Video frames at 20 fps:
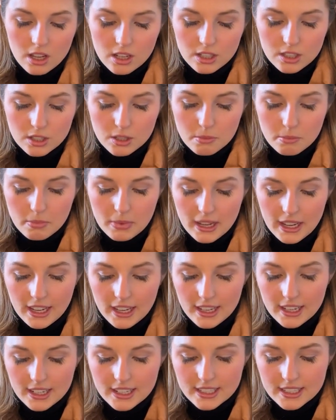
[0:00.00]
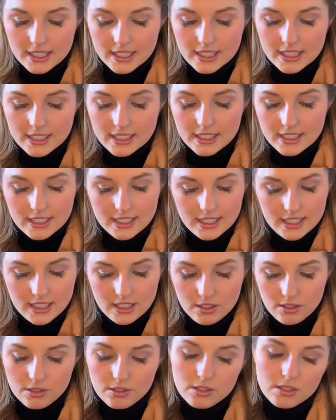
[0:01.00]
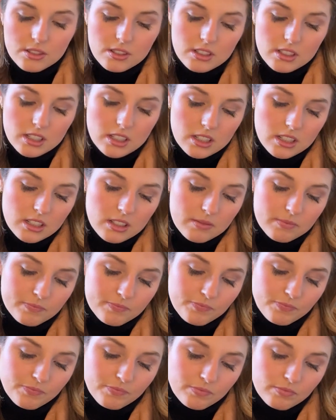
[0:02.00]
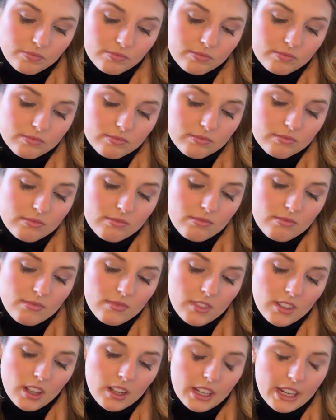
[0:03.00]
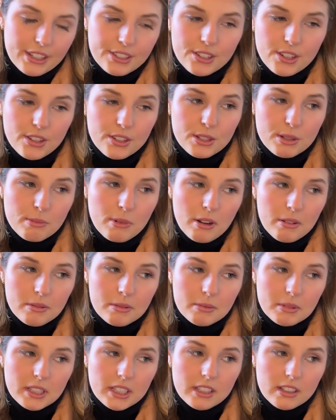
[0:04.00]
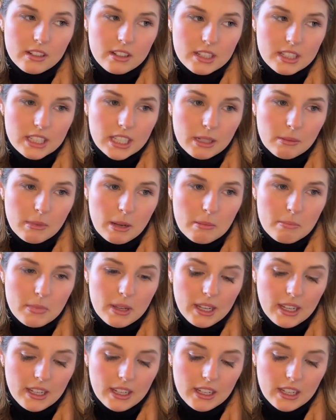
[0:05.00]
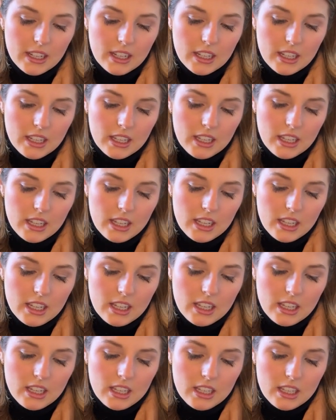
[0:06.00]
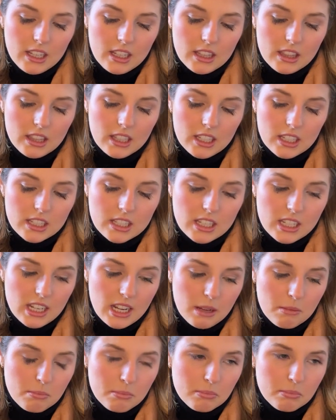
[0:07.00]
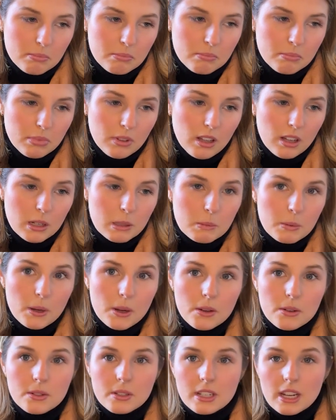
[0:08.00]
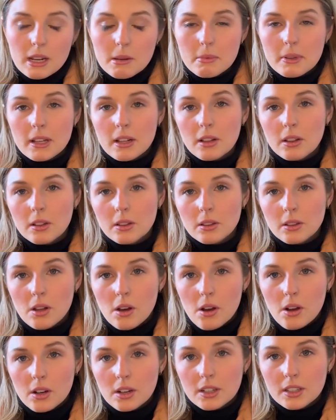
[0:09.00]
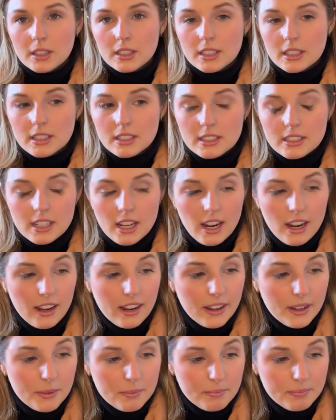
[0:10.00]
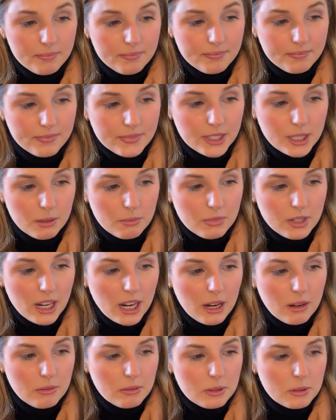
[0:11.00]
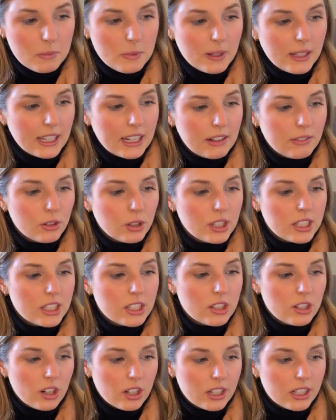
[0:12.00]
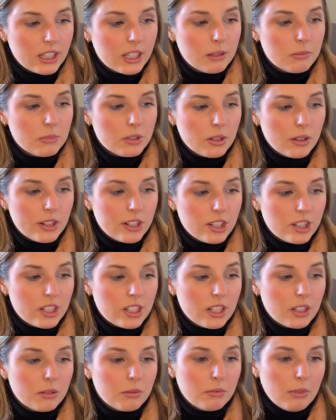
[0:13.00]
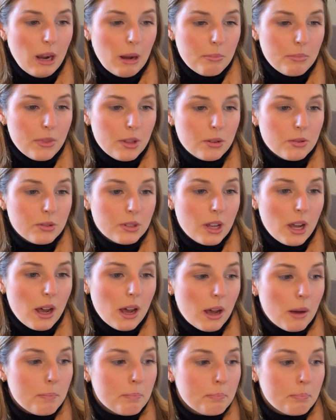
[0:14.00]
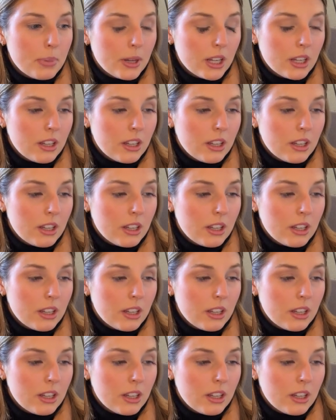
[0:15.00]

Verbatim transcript: So paint, nails. Okay, so those are probably honestly my big things today. Blog posts take me a long time sometimes, but like I've already started them, so I just need to wrap those up.